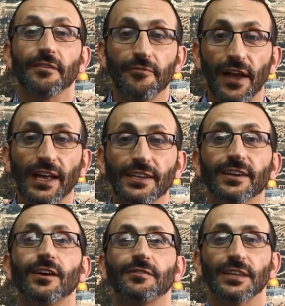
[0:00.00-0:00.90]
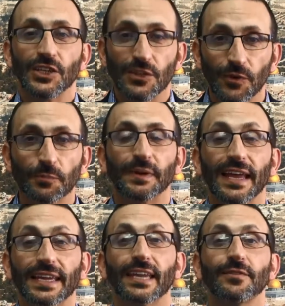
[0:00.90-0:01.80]
and the founder of the Shavuot
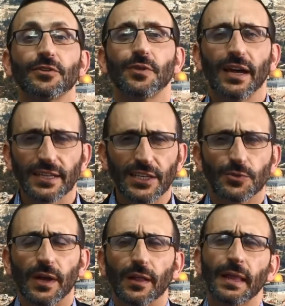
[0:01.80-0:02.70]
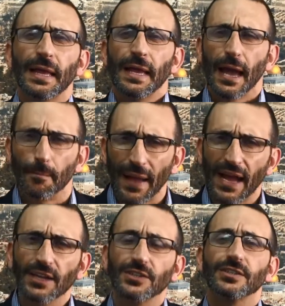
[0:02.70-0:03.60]
B'nai Akiva throughout Israel,
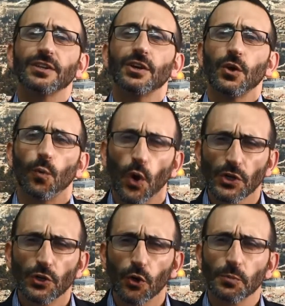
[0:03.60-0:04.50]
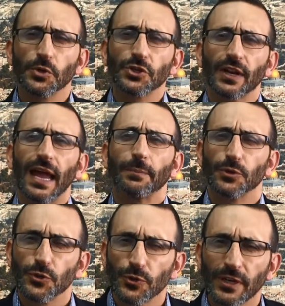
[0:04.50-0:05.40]
about what Yom
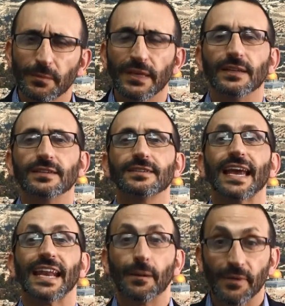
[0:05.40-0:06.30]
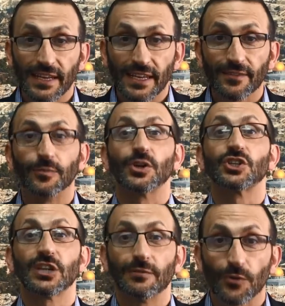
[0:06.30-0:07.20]
Yerushalayim truly means, and I believe what
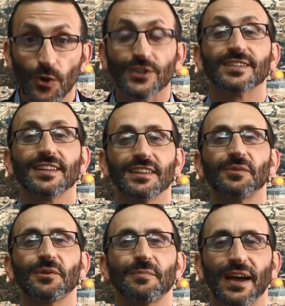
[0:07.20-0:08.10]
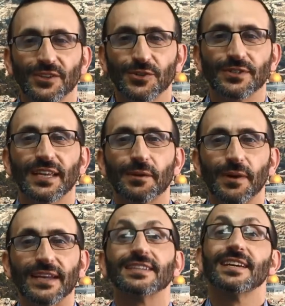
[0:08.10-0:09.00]
Shavuot, that we're about to
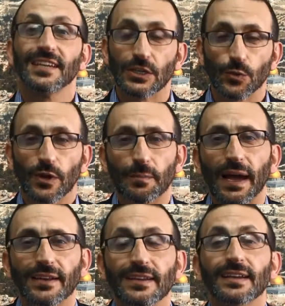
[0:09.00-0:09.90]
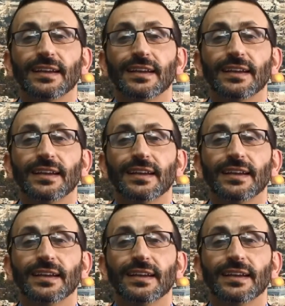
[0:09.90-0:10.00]
celebrate, is all about.